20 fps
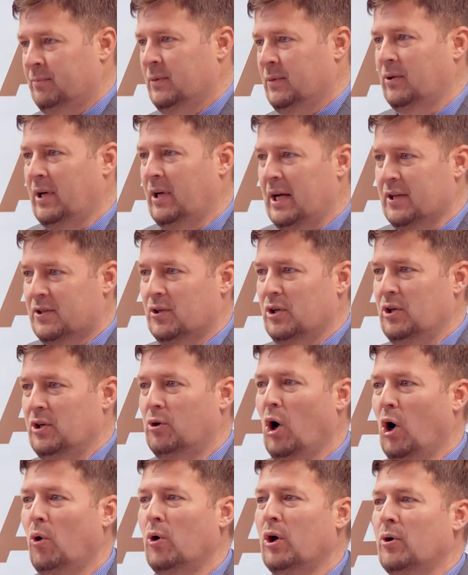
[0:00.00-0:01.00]
Okay, so you
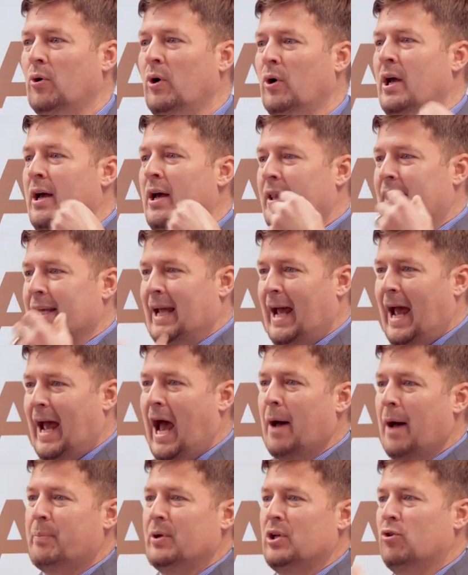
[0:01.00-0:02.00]
go to the
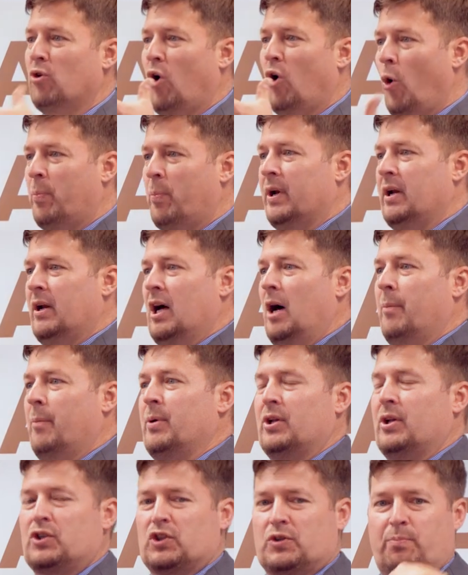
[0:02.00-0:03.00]
app and you open it up
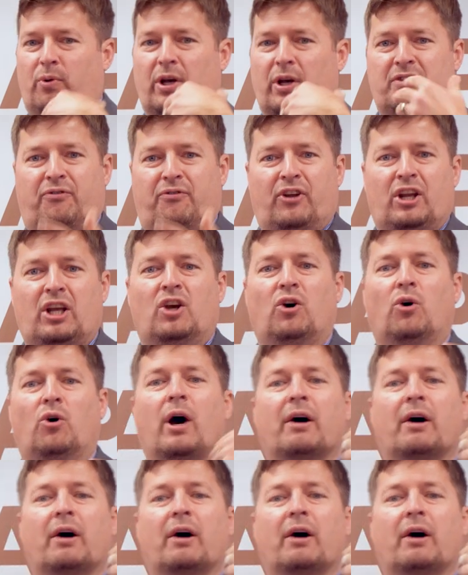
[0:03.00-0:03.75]
and it just plays video